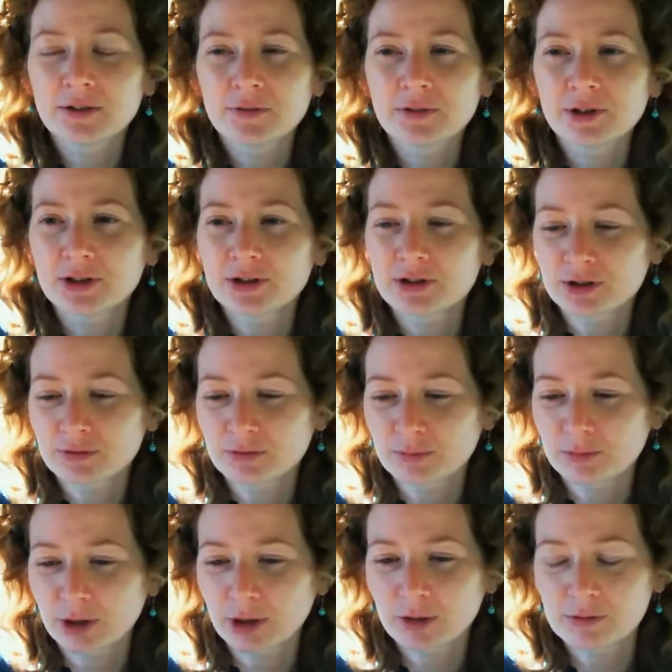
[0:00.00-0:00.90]
the, just a
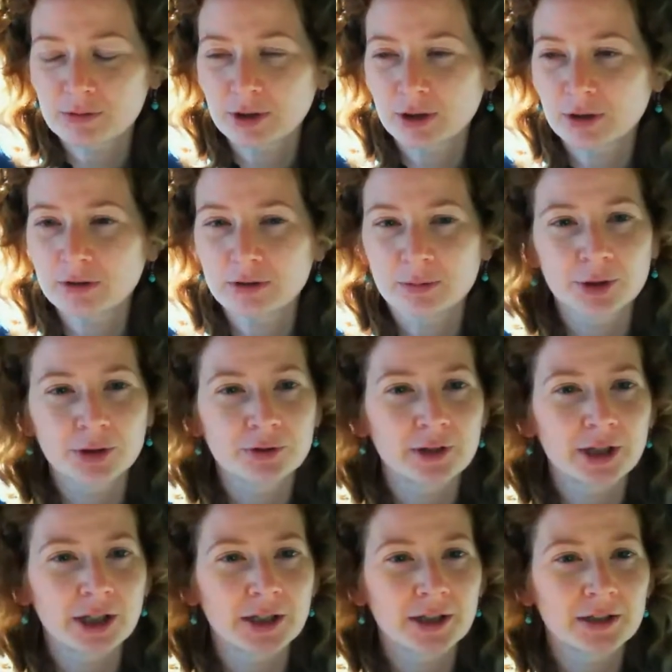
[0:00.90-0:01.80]
whole column on the
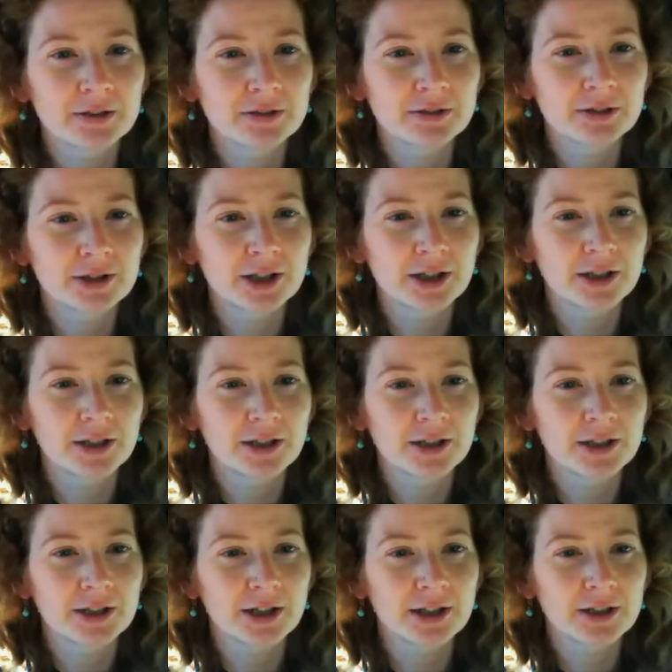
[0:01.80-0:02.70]
right hand side. I
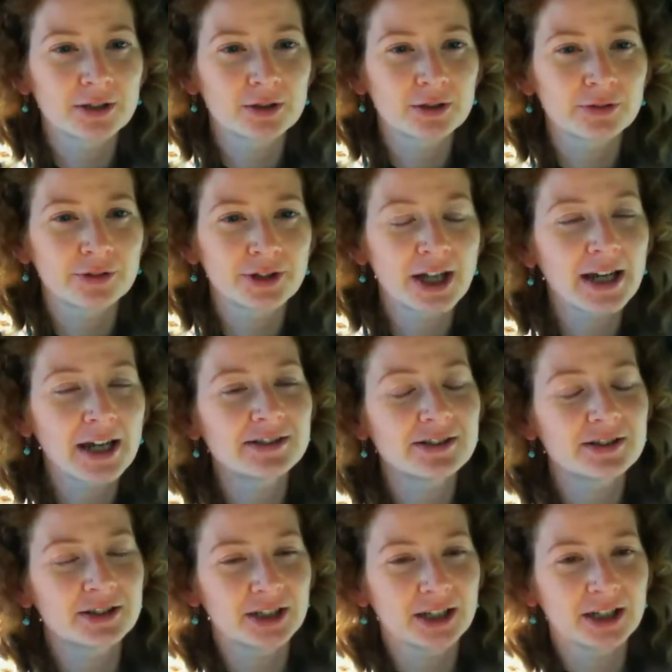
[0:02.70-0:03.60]
clicked on, yes,
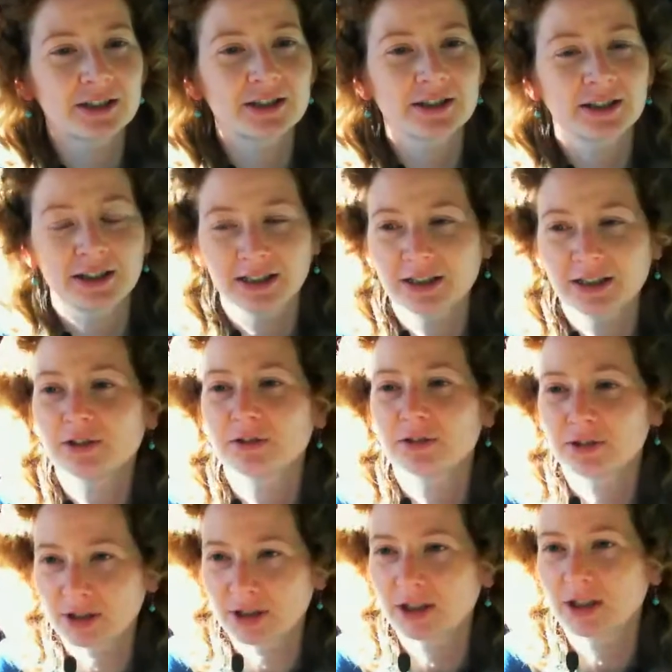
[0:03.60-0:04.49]
the tickets. I clicked on
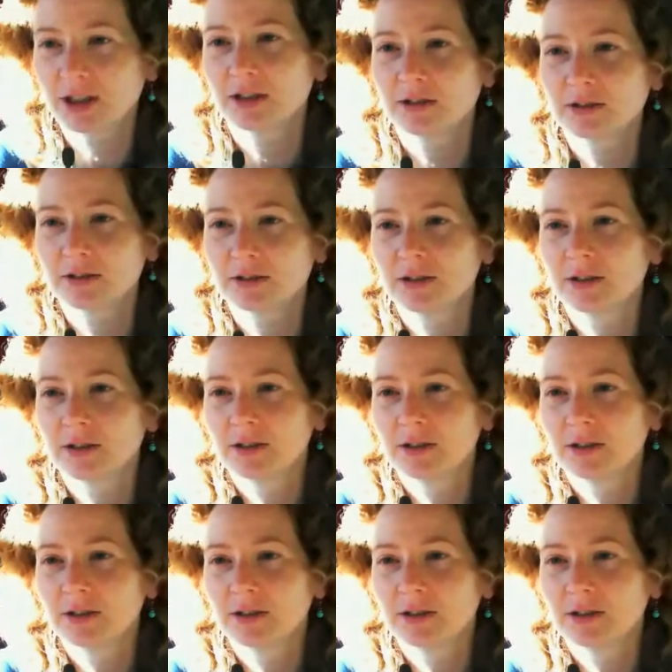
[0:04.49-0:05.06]
the tickets.